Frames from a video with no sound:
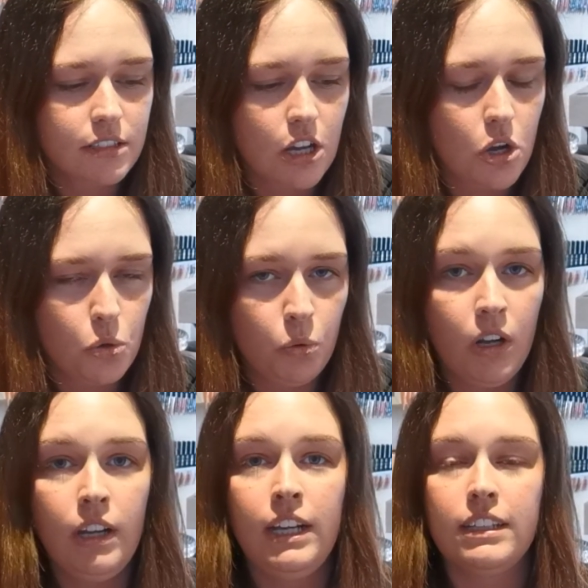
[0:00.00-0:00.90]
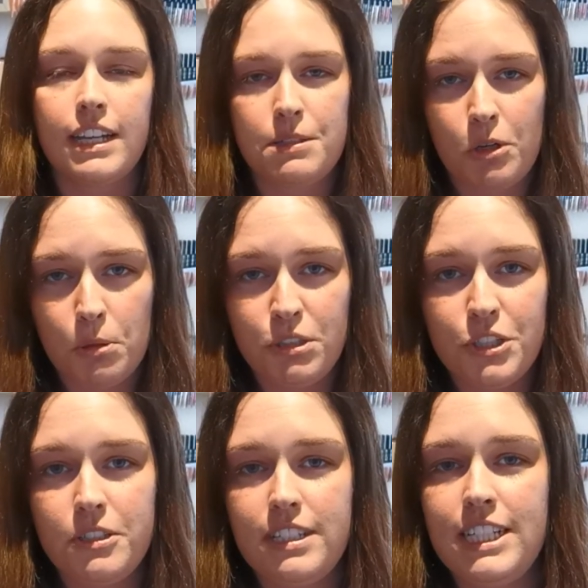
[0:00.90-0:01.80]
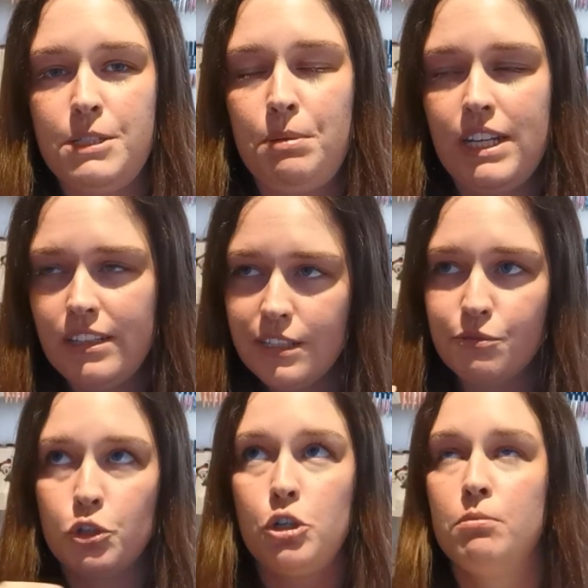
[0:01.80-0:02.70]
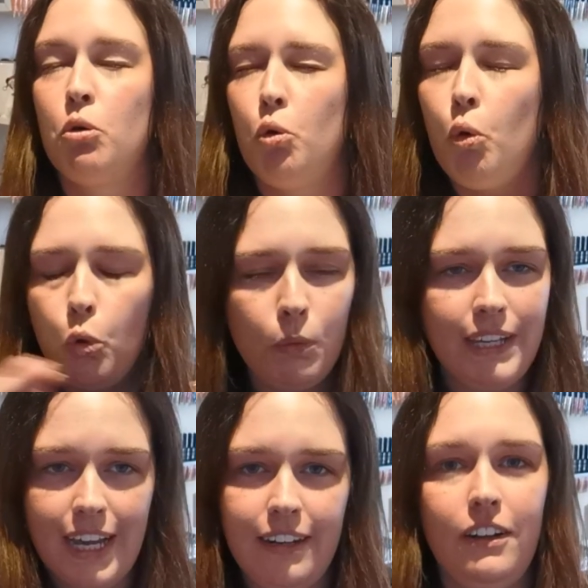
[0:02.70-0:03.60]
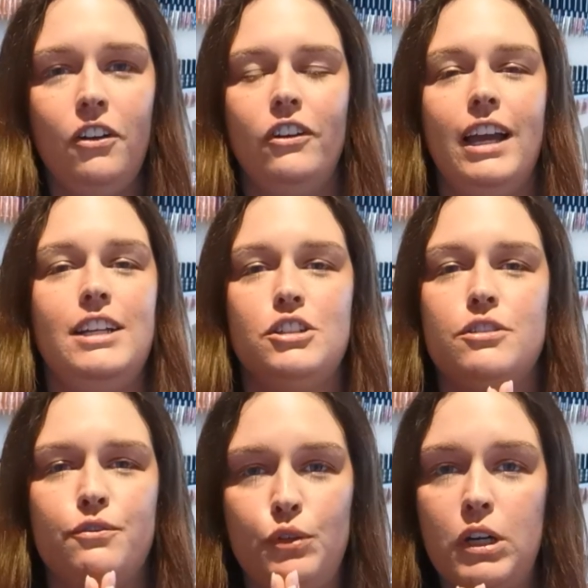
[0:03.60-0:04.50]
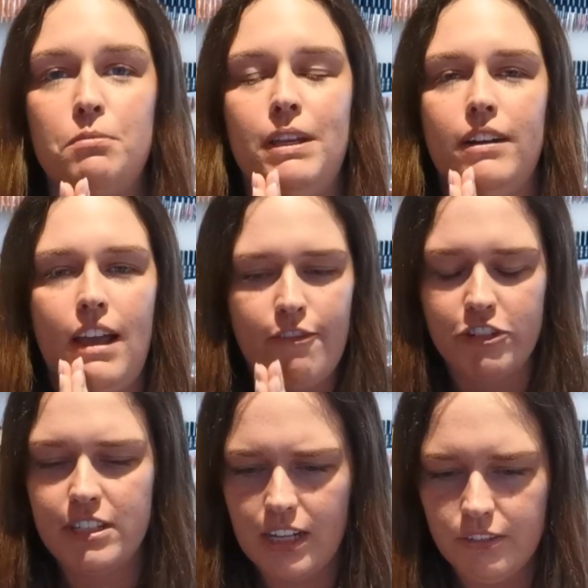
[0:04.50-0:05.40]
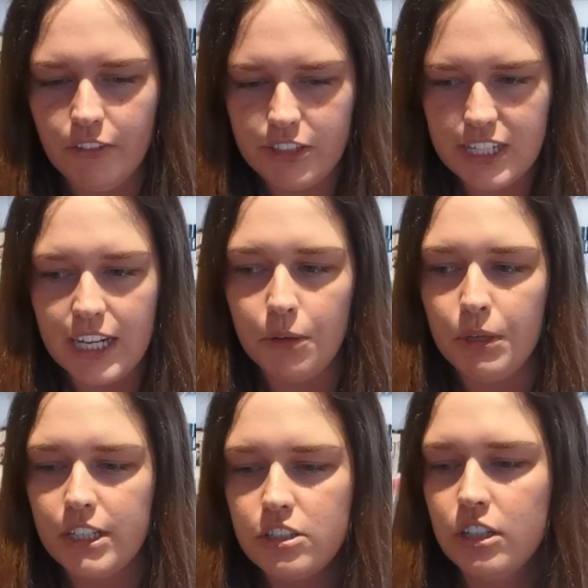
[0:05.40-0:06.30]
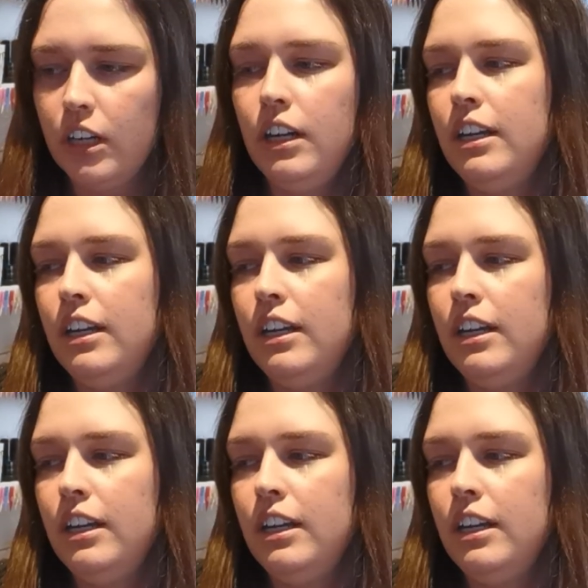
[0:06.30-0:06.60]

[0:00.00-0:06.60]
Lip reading: So that is my opportunity to be in this room all weekend long and just filming every second of every day, which